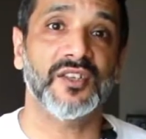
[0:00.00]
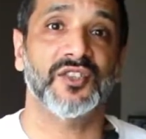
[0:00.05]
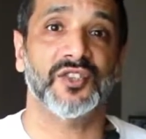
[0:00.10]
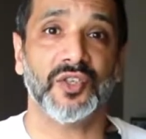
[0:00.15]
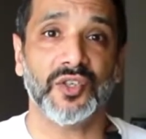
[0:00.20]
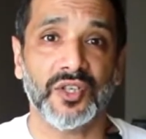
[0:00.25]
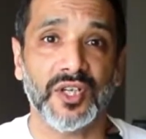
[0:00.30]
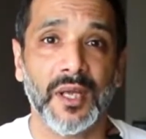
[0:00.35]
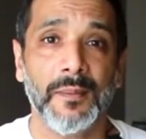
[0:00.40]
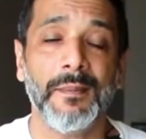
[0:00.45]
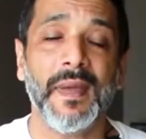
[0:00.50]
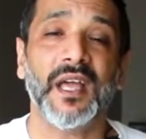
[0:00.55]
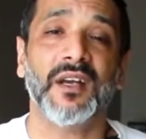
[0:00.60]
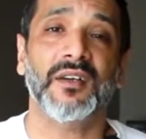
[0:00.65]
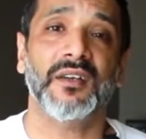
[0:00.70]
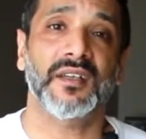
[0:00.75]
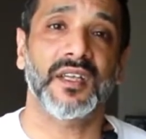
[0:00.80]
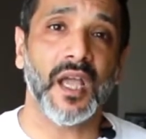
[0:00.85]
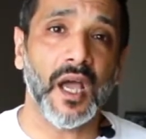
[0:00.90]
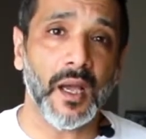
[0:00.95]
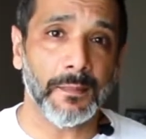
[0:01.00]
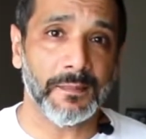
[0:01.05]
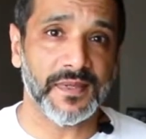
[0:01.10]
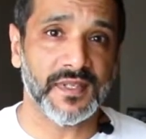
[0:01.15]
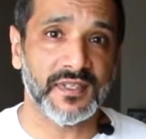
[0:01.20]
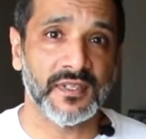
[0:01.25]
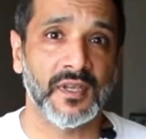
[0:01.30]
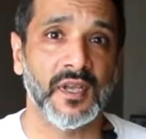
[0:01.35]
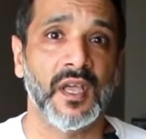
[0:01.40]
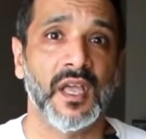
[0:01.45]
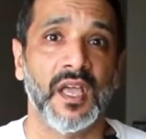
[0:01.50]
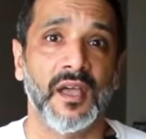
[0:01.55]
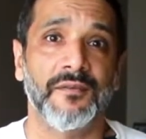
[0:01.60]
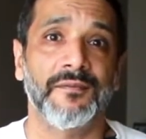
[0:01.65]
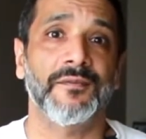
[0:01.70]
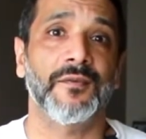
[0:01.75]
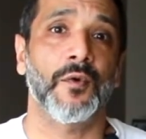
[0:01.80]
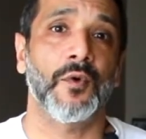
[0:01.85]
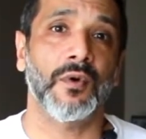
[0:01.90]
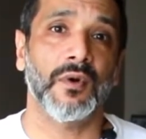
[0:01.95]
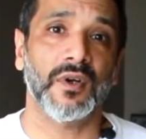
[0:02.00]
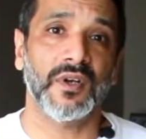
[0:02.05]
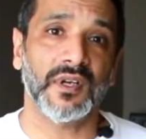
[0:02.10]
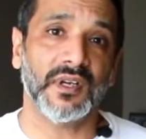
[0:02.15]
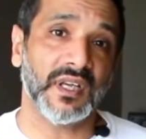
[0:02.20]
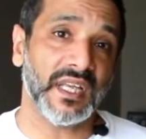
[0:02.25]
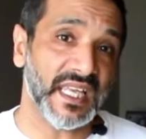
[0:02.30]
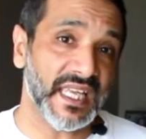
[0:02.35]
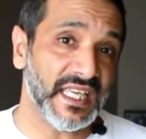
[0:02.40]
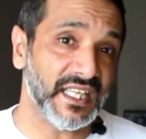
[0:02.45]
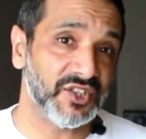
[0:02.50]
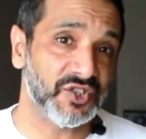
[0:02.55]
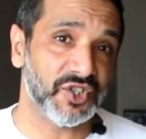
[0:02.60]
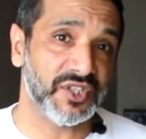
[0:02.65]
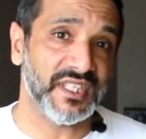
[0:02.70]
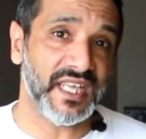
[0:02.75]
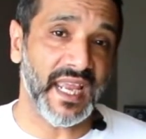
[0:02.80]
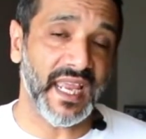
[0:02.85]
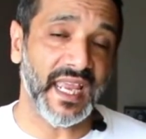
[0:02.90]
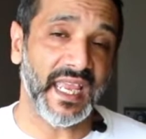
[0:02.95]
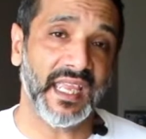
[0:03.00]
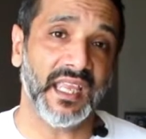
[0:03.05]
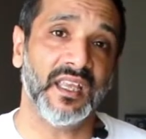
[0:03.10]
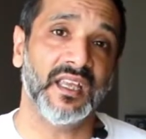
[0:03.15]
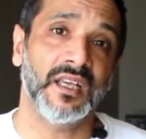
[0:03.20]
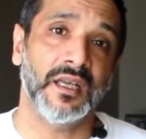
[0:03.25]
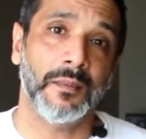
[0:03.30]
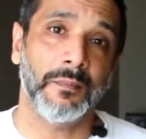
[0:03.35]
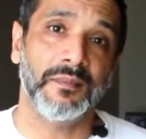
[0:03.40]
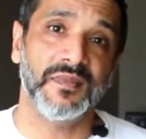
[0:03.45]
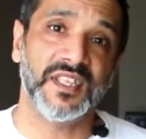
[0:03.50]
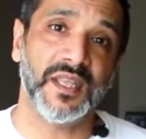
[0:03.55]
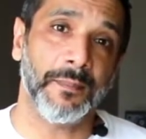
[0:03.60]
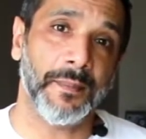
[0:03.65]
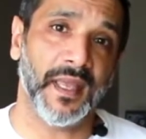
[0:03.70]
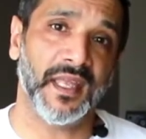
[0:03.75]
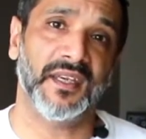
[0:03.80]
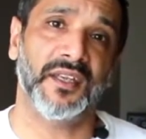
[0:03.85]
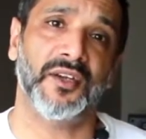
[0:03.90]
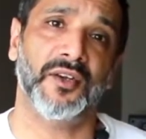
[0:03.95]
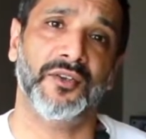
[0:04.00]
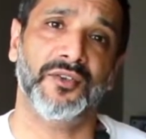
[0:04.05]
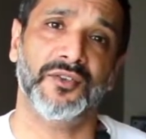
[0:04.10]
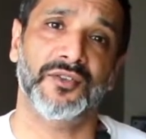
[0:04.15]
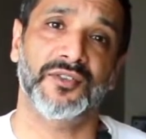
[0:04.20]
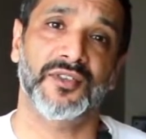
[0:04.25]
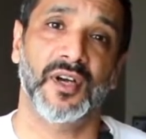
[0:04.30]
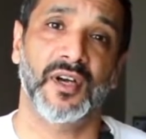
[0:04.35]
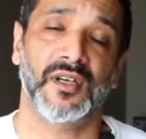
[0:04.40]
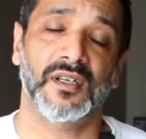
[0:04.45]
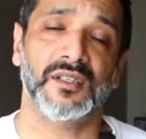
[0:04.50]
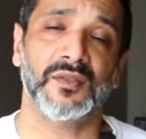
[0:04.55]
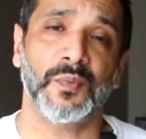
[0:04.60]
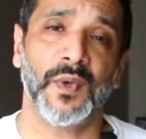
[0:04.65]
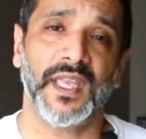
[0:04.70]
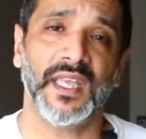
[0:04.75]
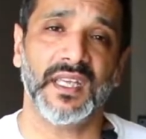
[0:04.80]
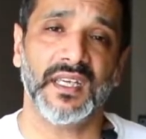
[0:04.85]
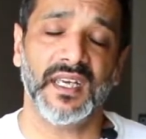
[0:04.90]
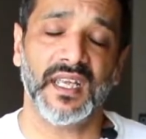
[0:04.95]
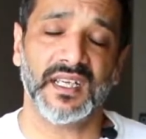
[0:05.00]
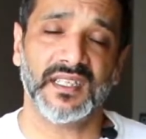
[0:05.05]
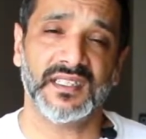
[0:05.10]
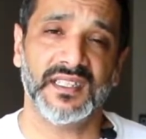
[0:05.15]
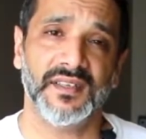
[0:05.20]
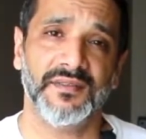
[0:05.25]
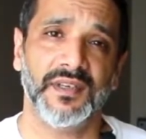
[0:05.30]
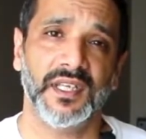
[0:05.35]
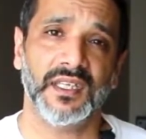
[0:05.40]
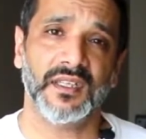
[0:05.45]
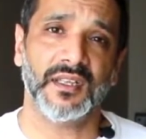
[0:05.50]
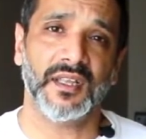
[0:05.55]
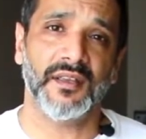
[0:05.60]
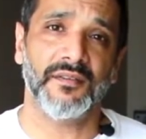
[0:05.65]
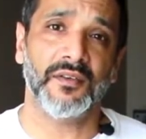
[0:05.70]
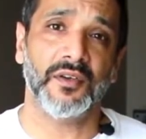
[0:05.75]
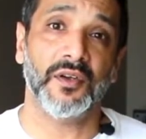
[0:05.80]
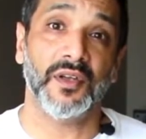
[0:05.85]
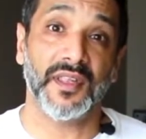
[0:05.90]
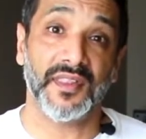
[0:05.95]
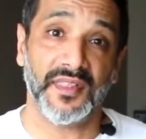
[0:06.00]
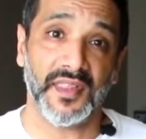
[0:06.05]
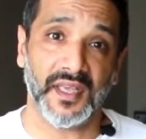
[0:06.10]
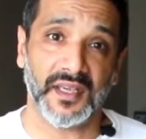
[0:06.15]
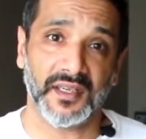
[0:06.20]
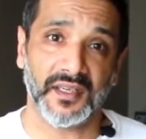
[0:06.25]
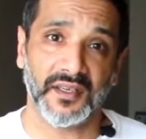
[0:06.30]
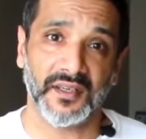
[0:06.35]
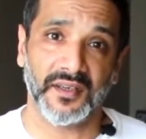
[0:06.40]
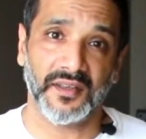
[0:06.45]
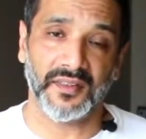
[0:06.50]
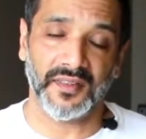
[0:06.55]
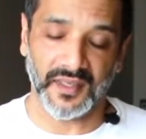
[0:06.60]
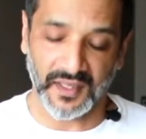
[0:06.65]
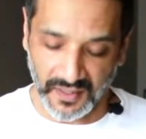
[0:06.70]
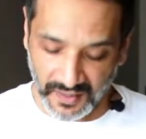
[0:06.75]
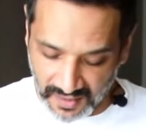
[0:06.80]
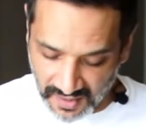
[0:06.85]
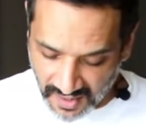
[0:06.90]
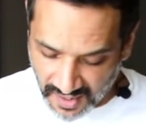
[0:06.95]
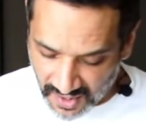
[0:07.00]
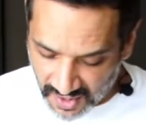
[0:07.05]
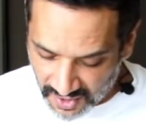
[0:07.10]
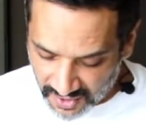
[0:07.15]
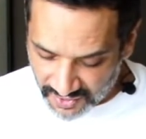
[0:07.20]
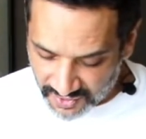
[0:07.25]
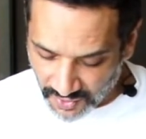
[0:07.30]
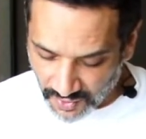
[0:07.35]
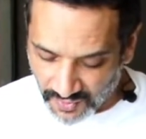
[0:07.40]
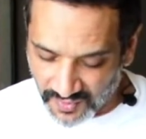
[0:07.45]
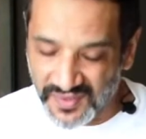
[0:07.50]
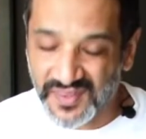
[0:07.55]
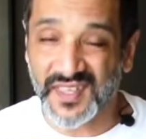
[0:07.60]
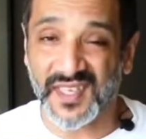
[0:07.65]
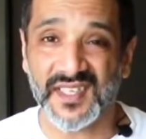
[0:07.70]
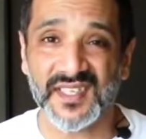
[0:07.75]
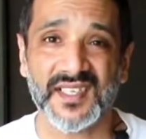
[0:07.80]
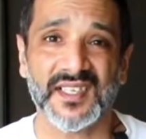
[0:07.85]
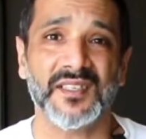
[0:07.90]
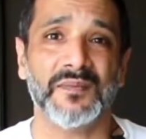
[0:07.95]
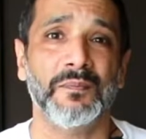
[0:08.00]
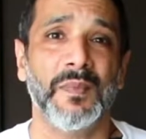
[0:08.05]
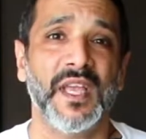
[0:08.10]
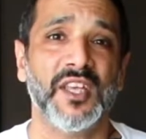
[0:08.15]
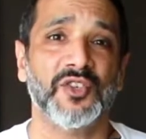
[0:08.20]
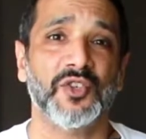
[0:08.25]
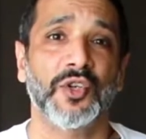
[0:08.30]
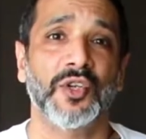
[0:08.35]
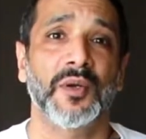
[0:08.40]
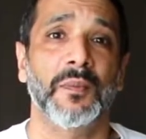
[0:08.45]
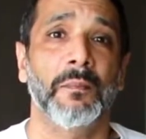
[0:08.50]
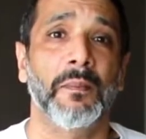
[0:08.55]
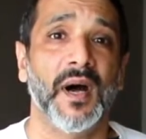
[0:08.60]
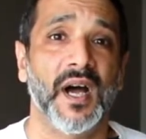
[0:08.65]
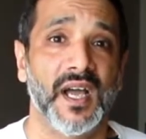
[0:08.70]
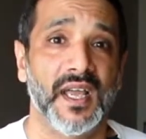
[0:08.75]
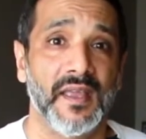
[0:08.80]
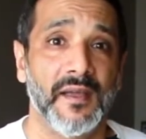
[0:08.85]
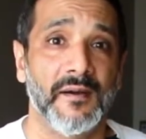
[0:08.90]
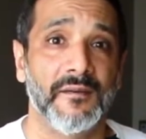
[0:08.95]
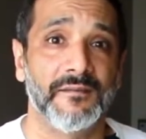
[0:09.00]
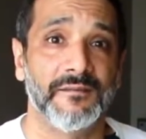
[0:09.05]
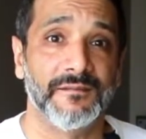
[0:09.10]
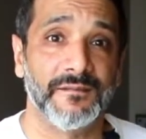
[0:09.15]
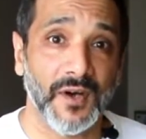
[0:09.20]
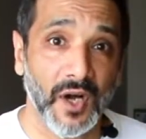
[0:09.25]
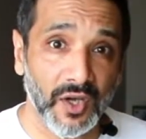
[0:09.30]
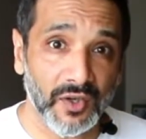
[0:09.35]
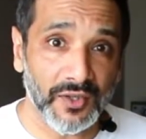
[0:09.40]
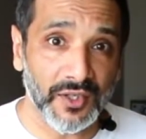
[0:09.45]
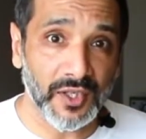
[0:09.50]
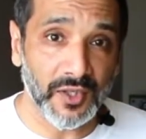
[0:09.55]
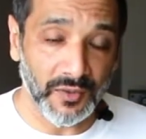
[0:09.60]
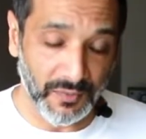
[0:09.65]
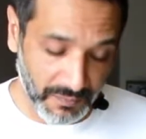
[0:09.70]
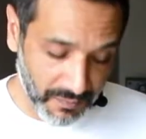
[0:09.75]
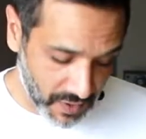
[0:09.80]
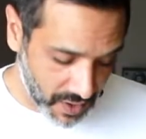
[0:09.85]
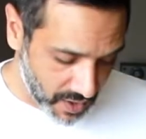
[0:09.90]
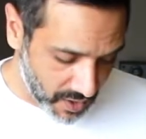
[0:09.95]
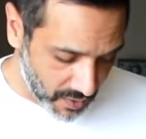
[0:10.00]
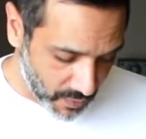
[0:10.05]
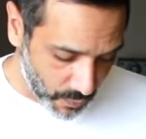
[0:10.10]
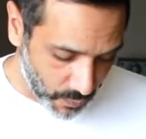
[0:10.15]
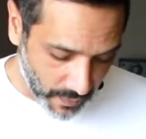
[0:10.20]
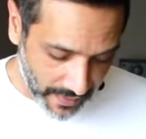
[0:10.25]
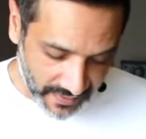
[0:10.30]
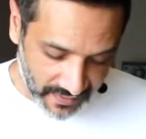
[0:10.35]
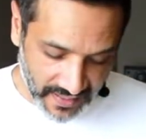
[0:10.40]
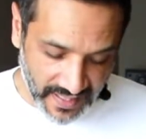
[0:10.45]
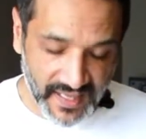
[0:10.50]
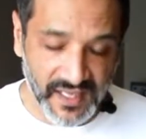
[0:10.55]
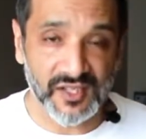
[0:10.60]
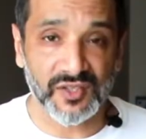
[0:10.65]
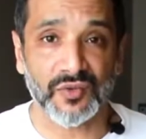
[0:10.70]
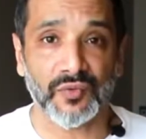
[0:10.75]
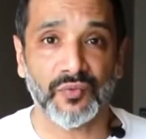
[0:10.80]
certain amount of cups for each day, depending on your dog's weight and activity level and that kind of thing. So this is measured by volume, whereas